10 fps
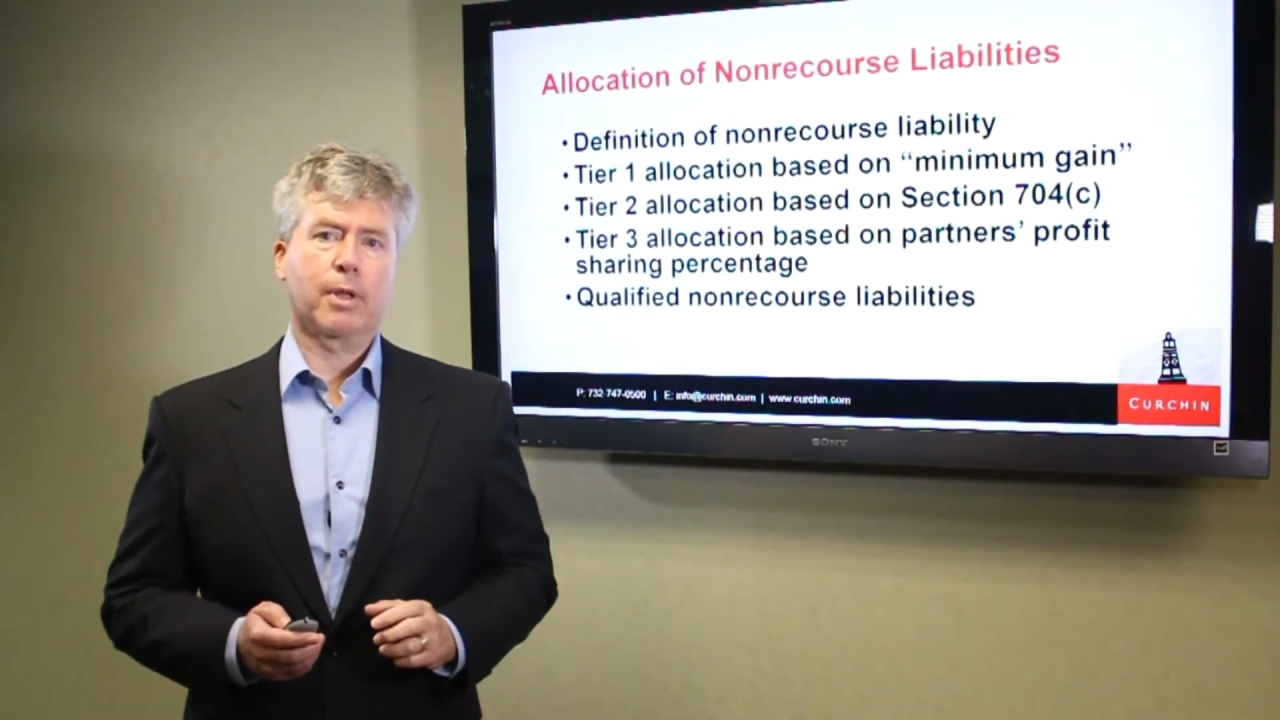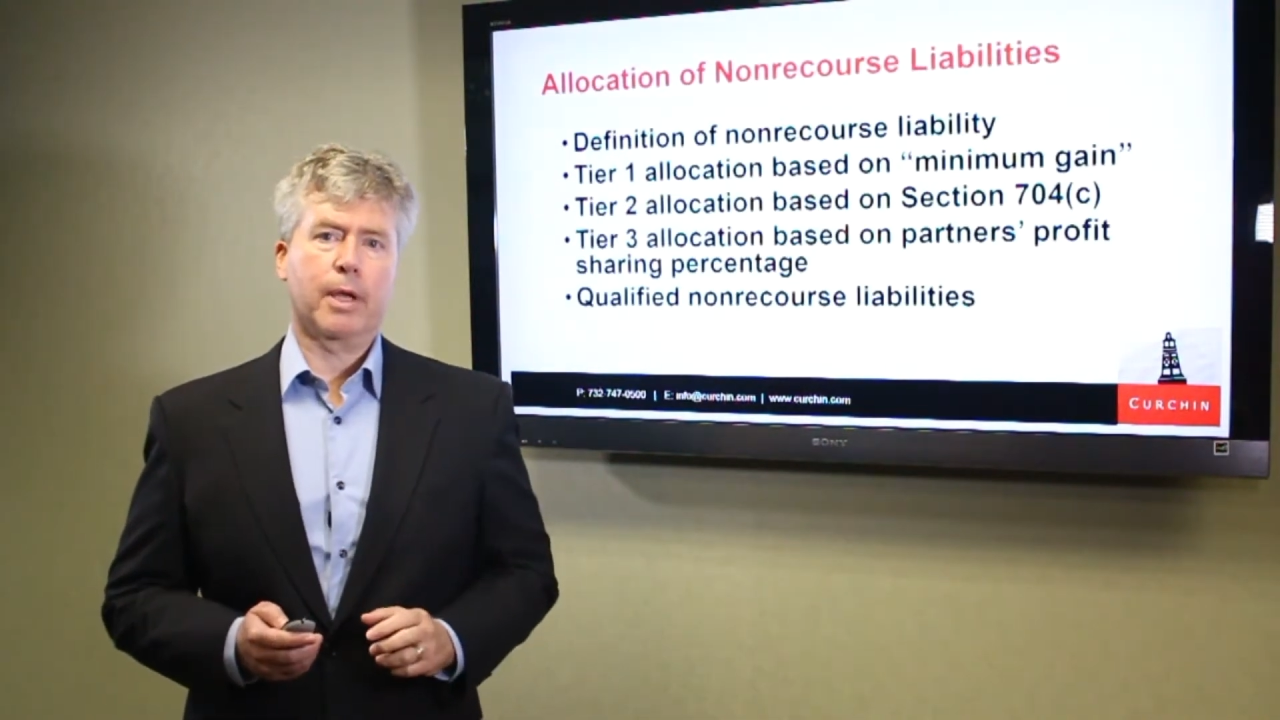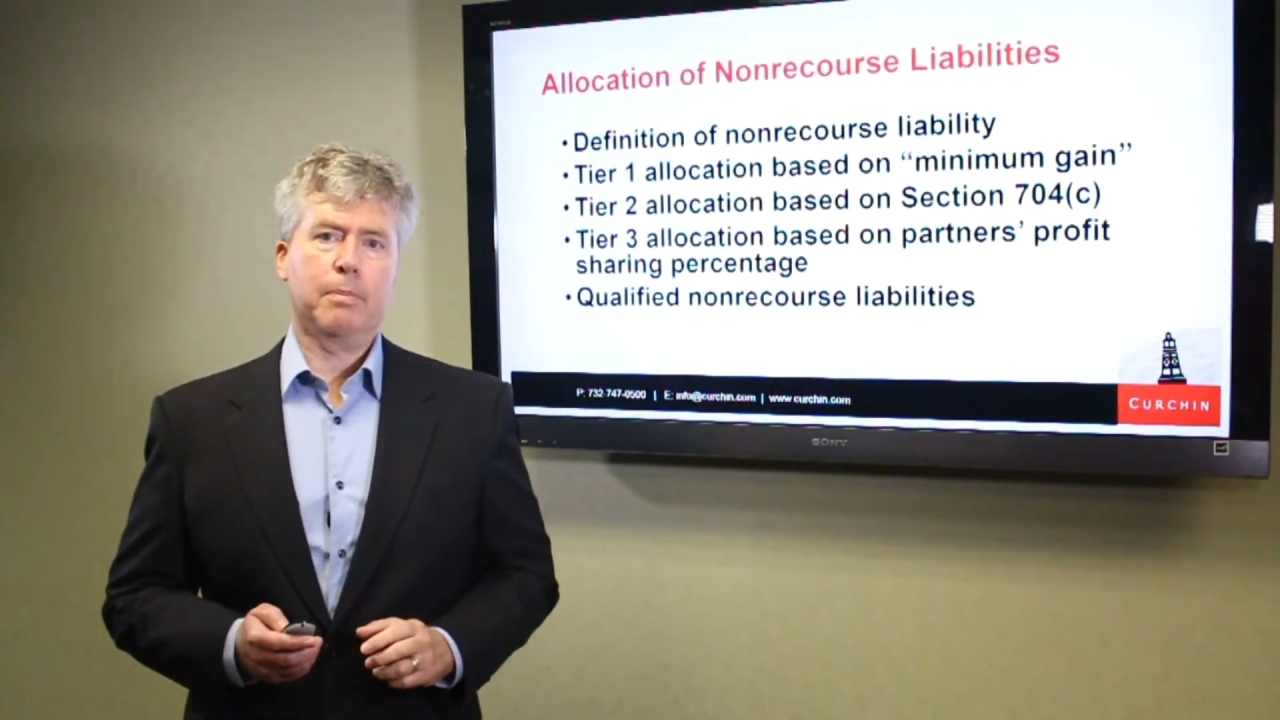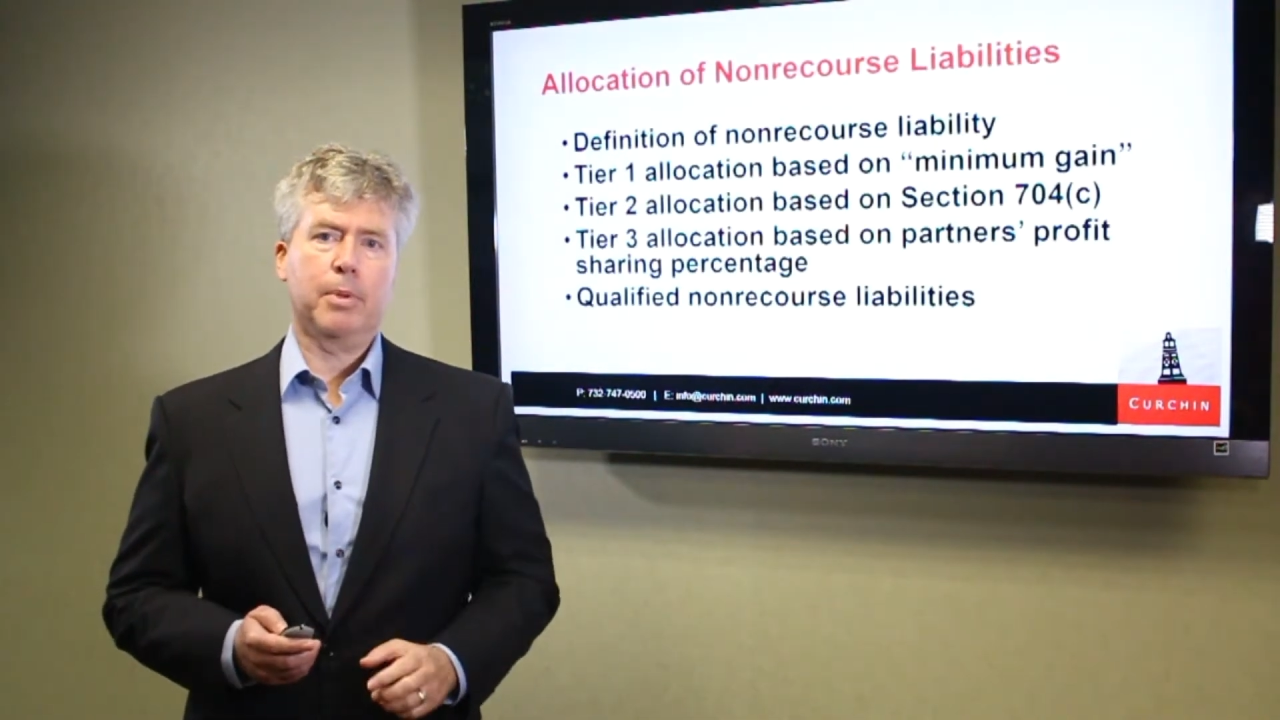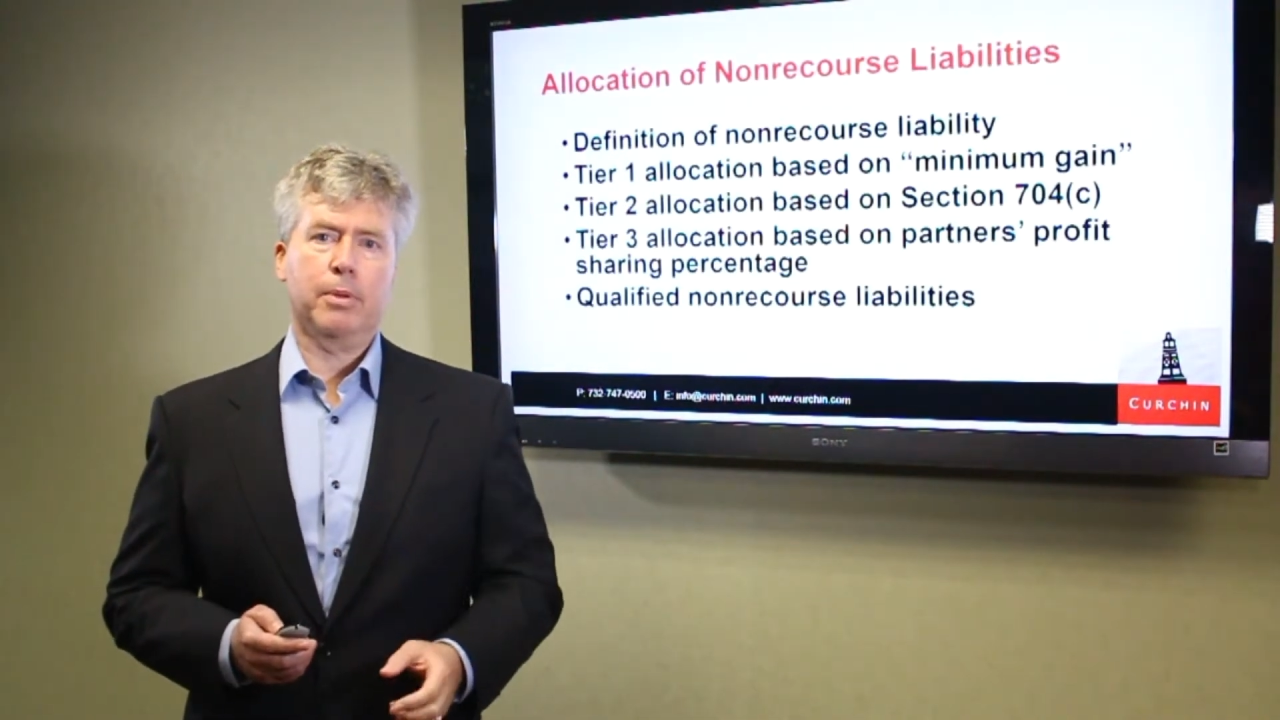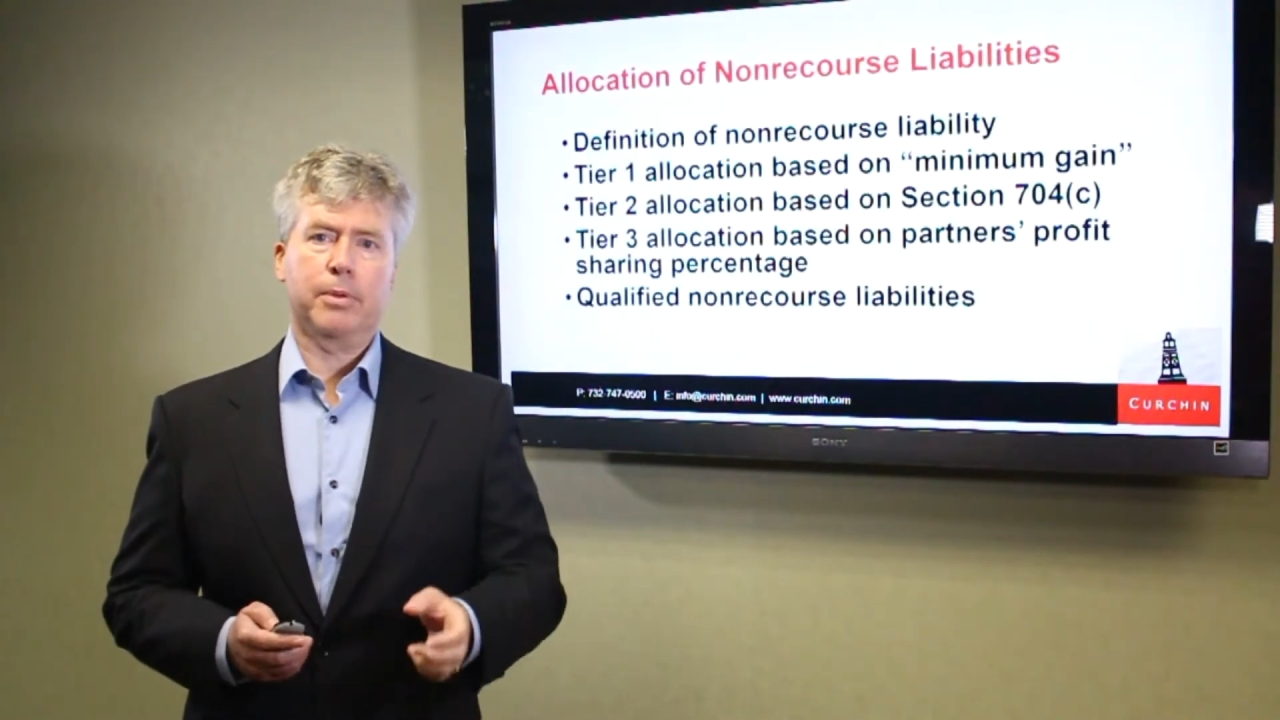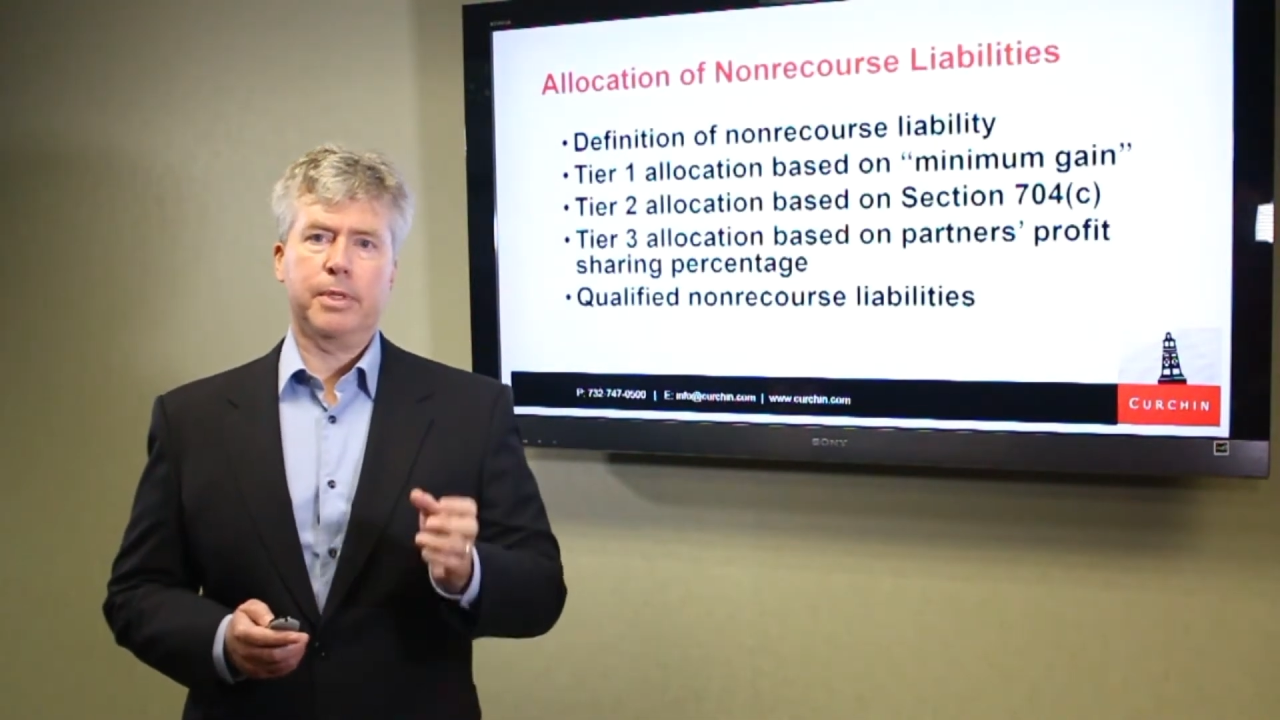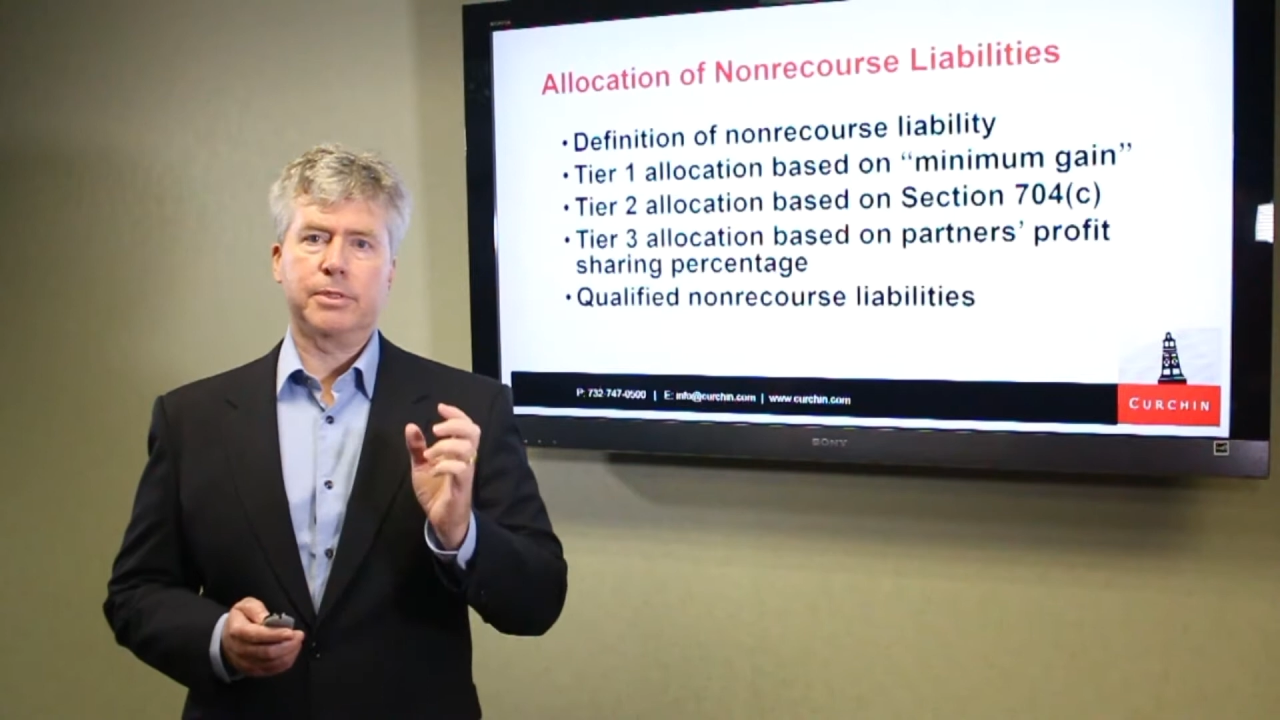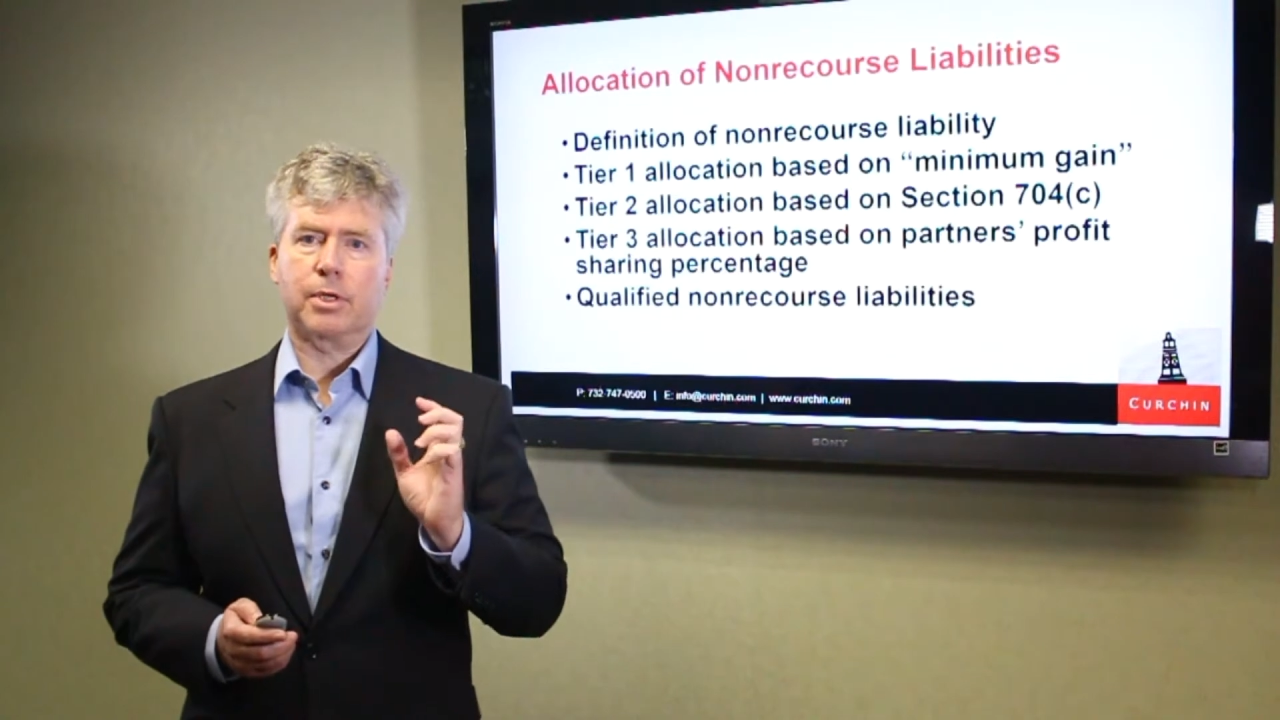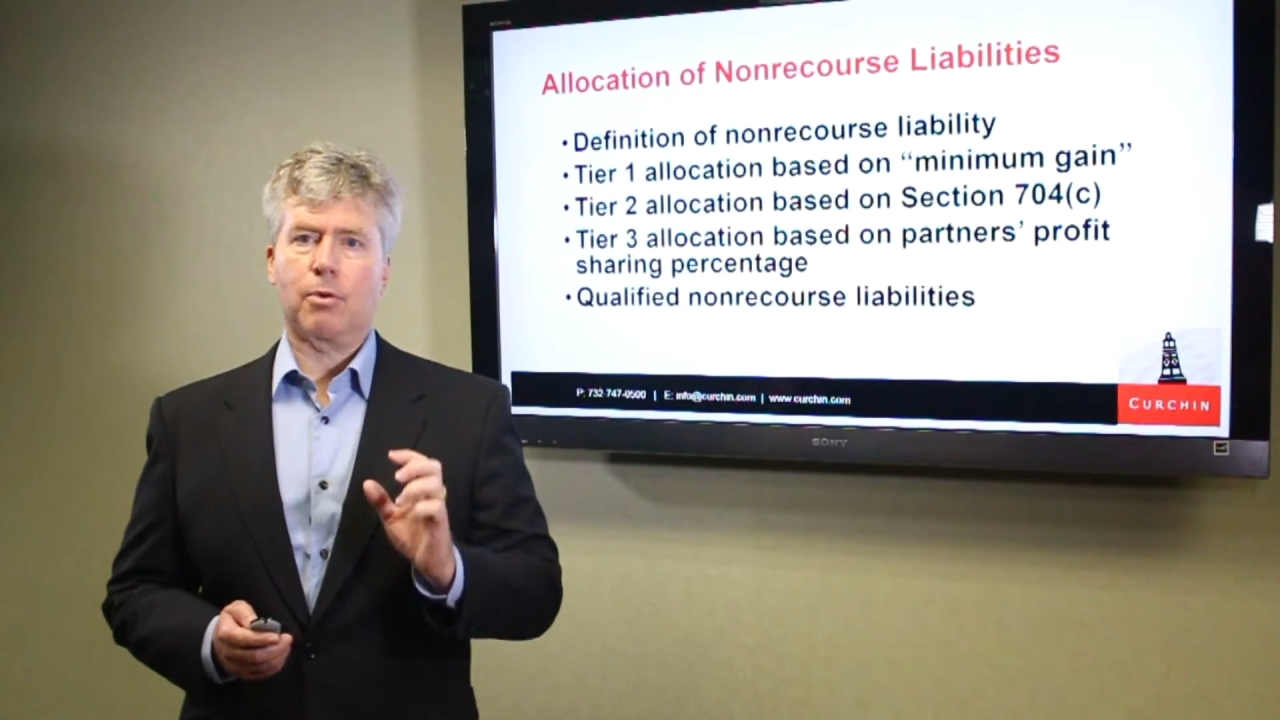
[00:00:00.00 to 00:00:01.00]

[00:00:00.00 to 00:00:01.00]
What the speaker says: liabilities,